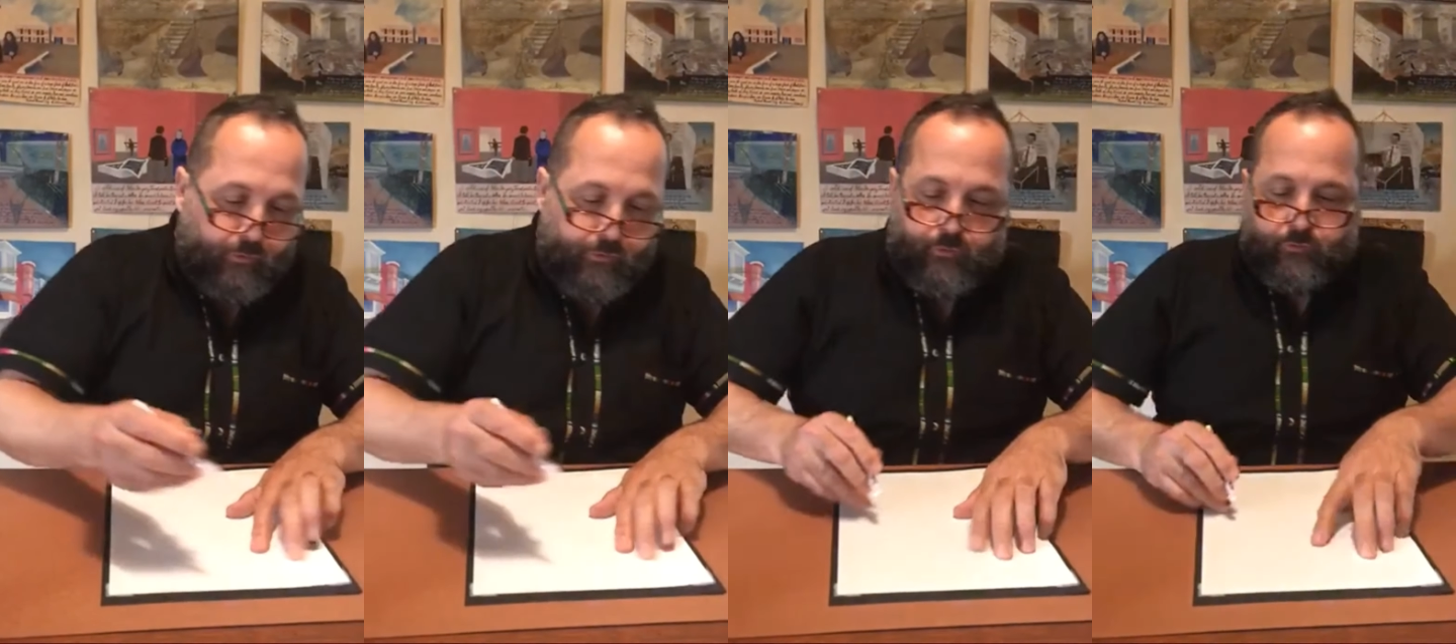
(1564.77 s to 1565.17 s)

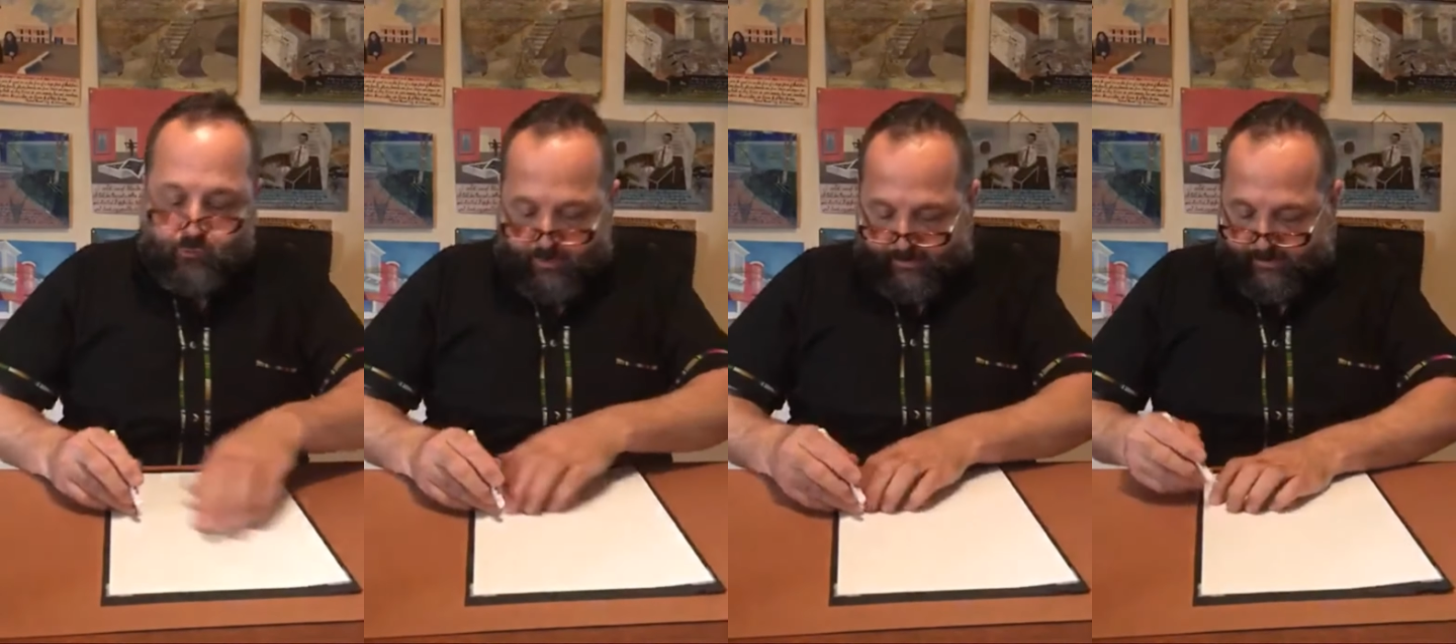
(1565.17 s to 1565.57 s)
I don't know,
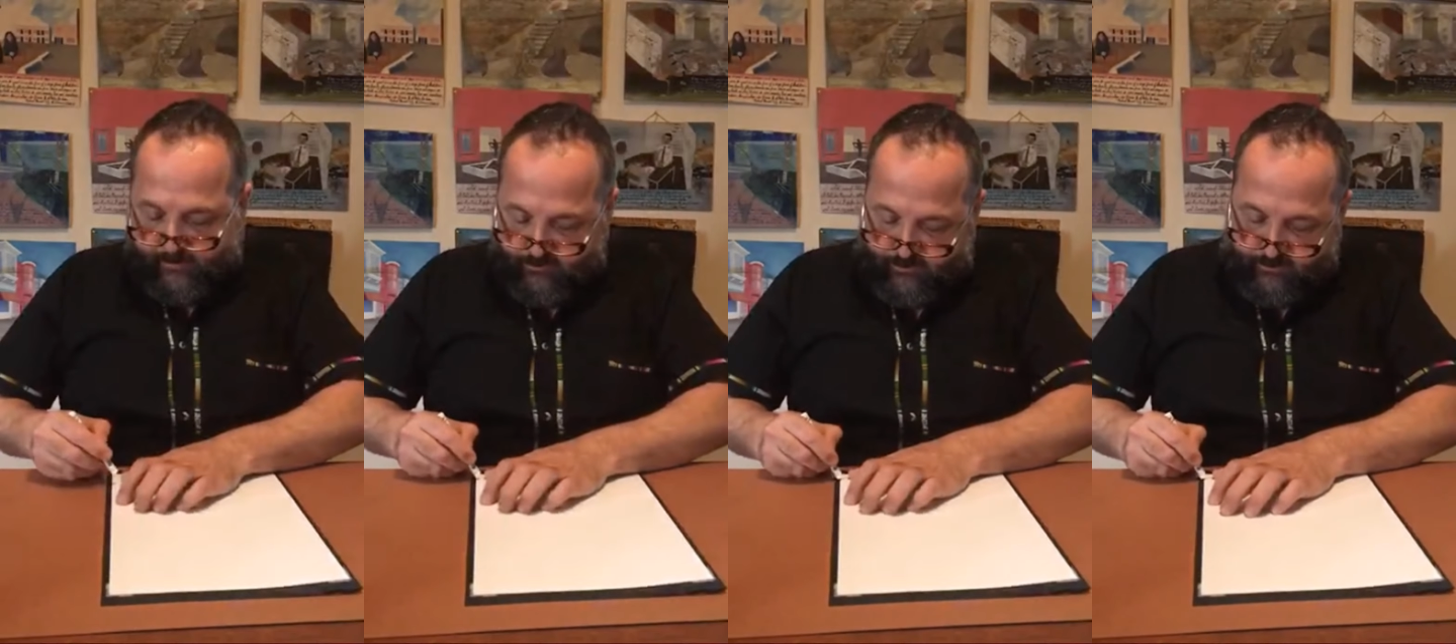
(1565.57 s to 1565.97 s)
you can try
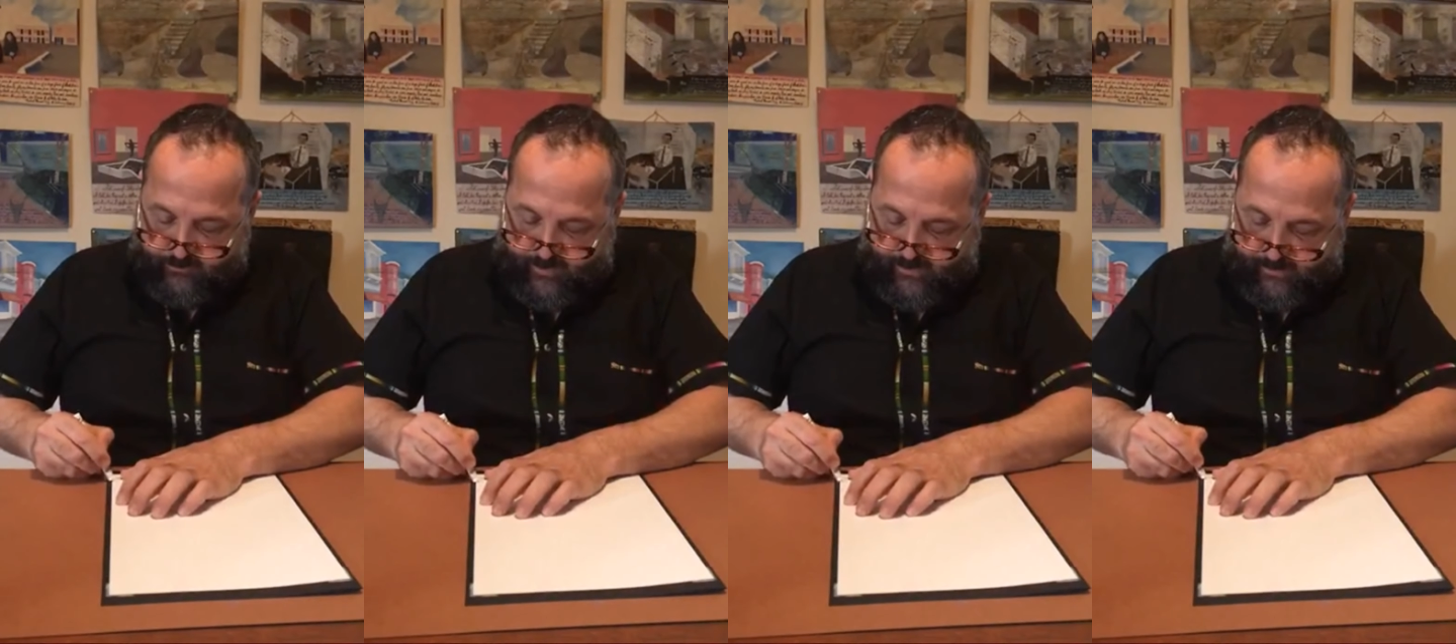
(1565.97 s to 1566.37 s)
an
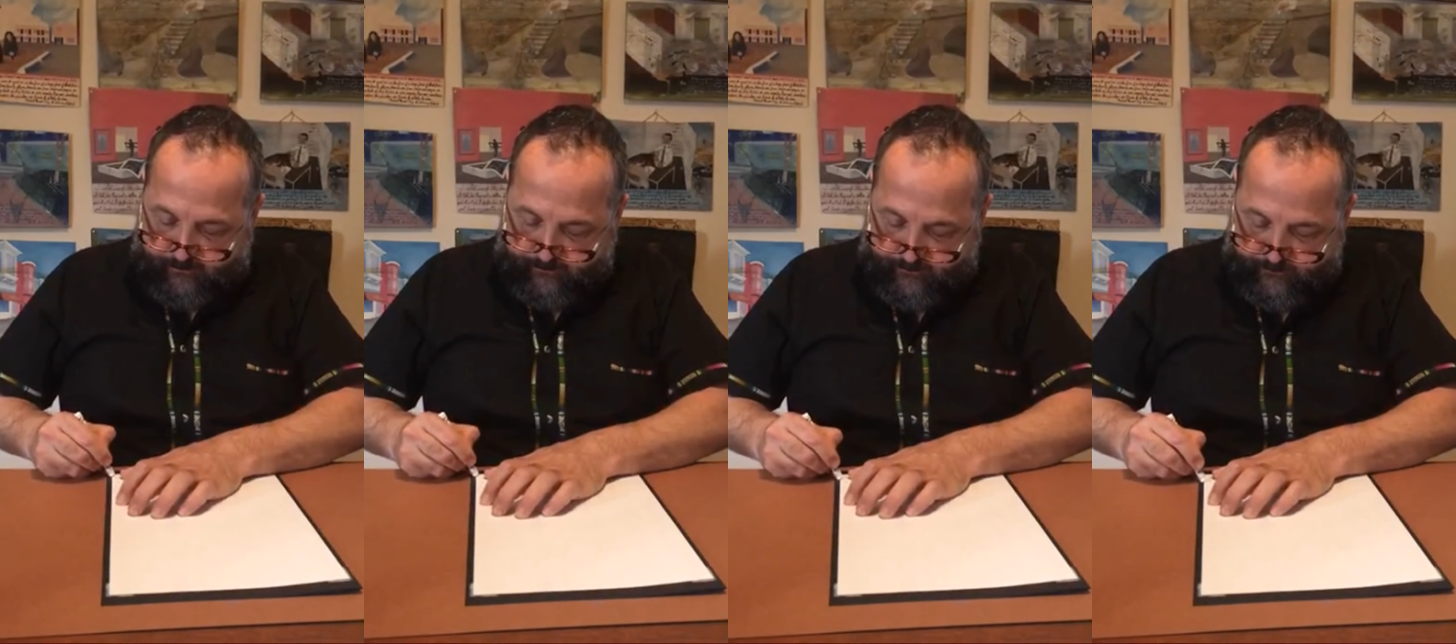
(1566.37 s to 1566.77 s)
inch, inch and a
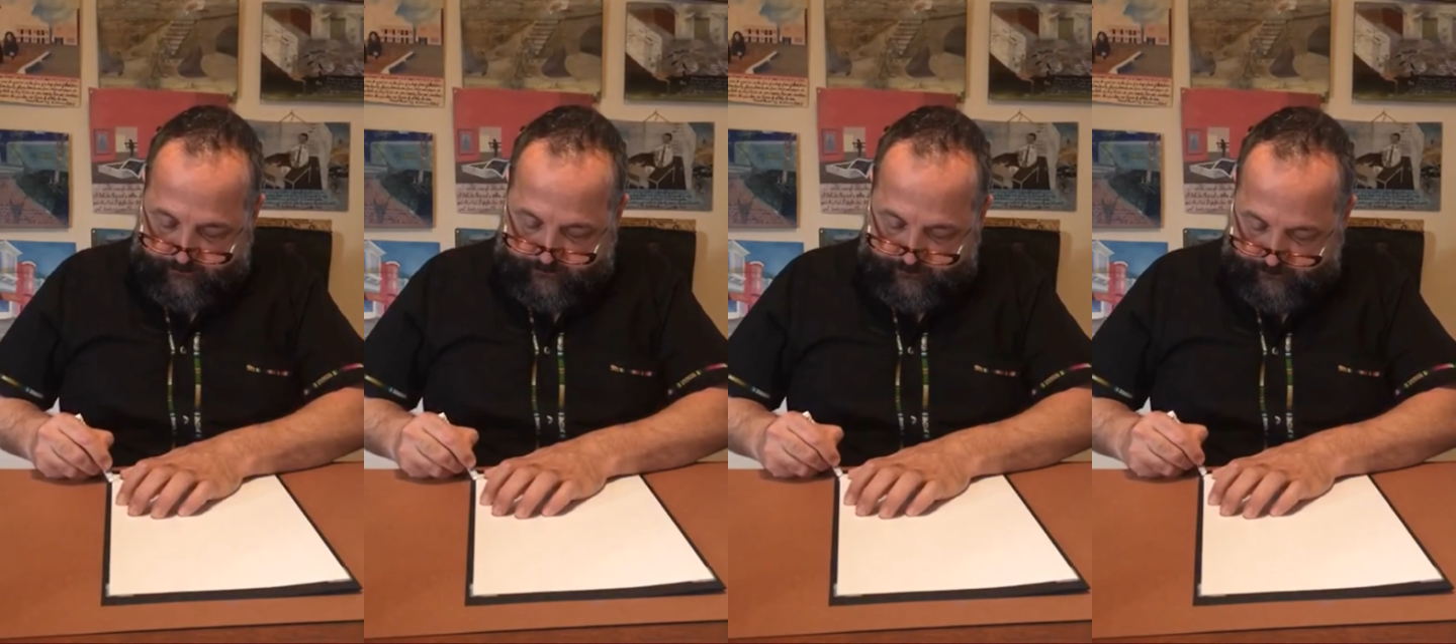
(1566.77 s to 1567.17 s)
half,